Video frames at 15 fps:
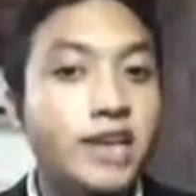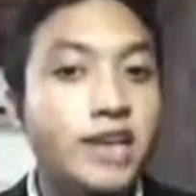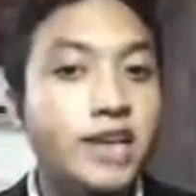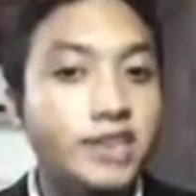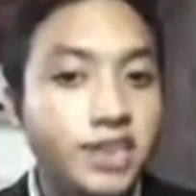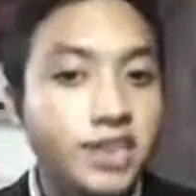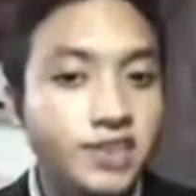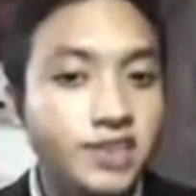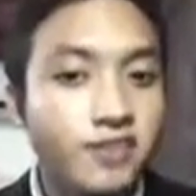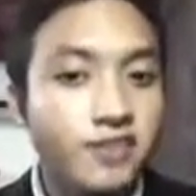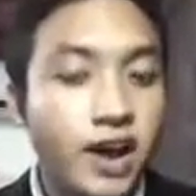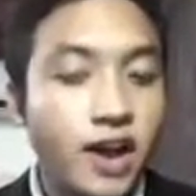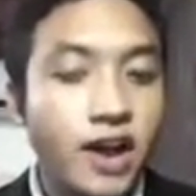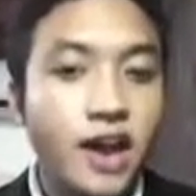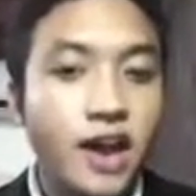
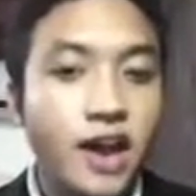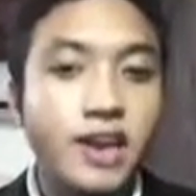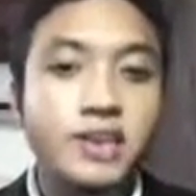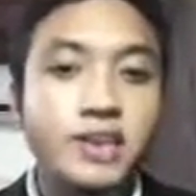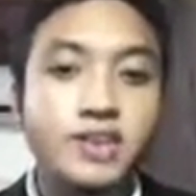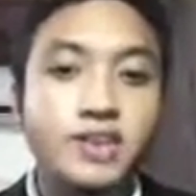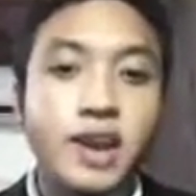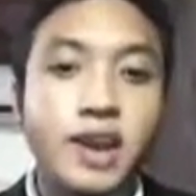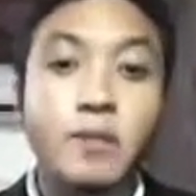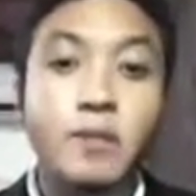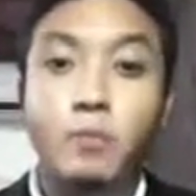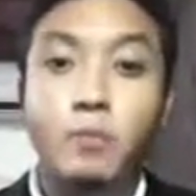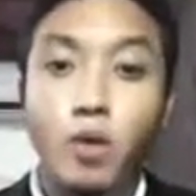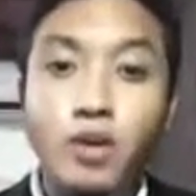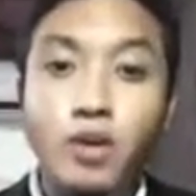identify and extract
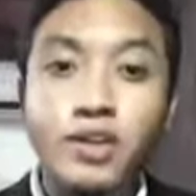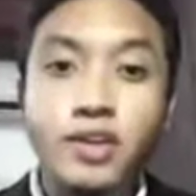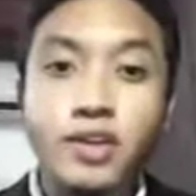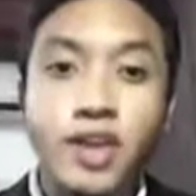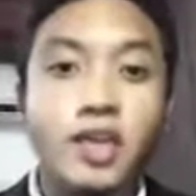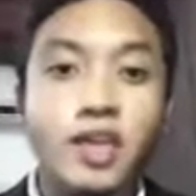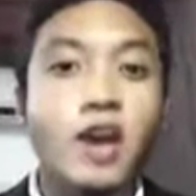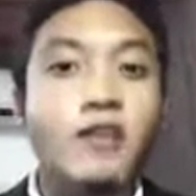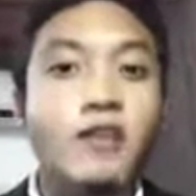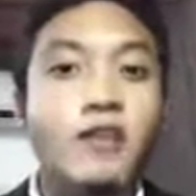more than